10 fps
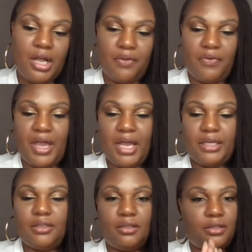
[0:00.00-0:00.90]
that
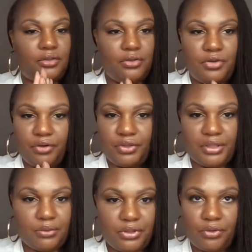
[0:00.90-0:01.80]
your
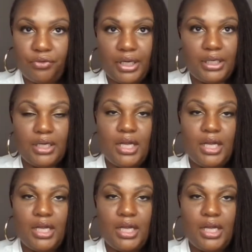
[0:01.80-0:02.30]
results are great.